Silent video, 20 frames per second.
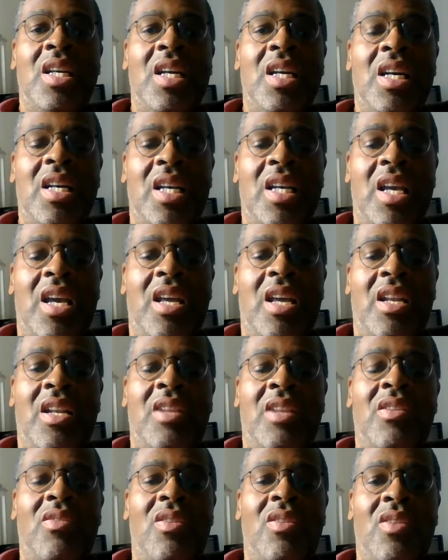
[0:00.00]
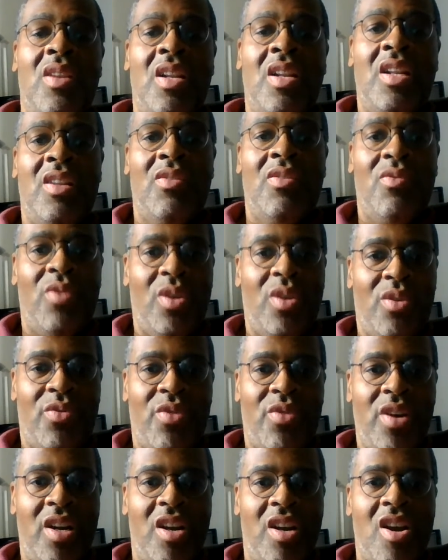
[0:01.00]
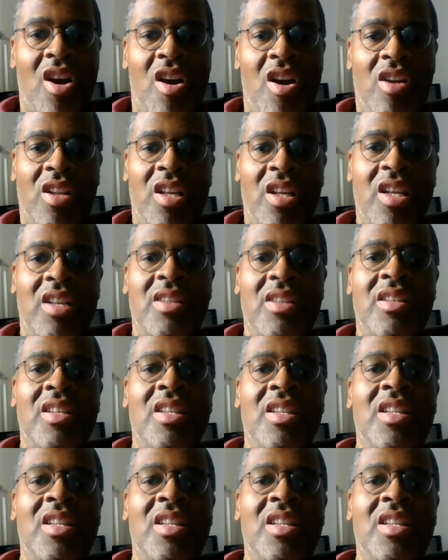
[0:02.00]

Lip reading: Again, feel free to call in.